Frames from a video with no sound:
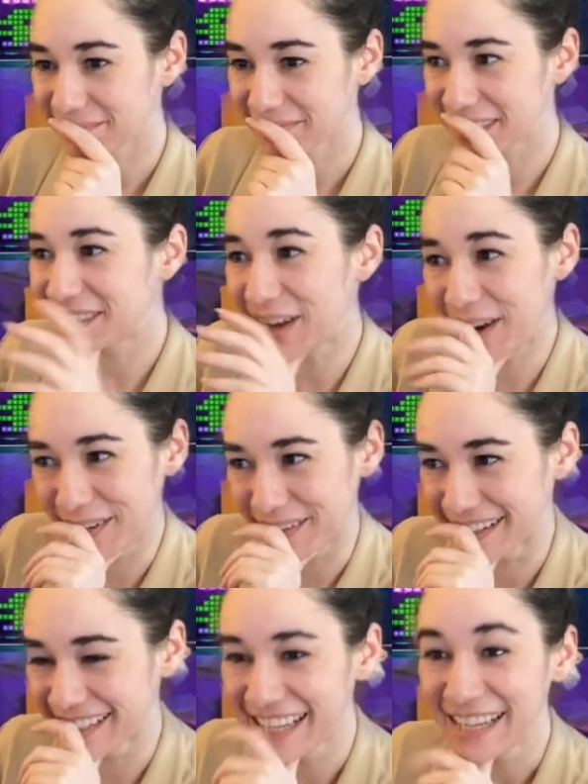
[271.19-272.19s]

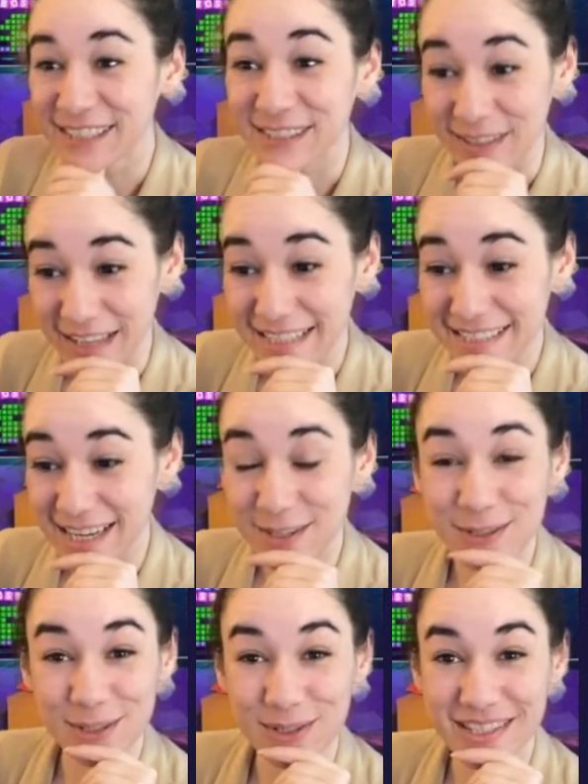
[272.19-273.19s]
So that's how you
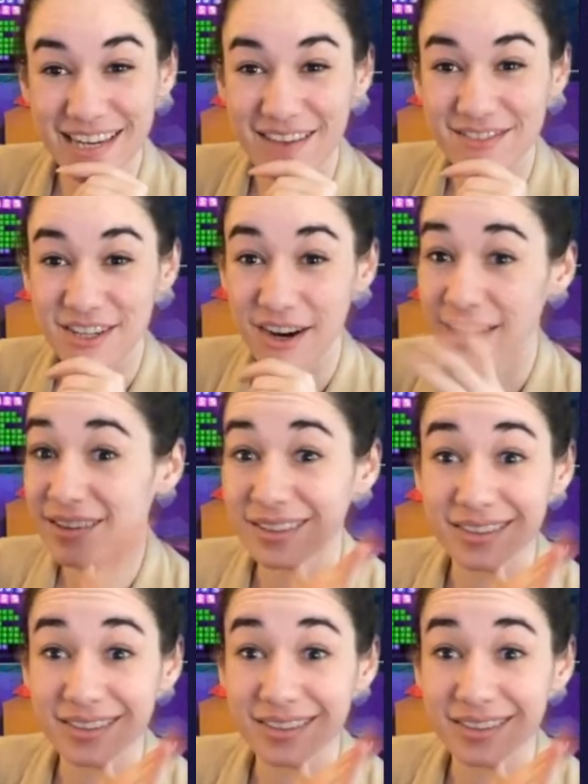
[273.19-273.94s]
choose an avatar.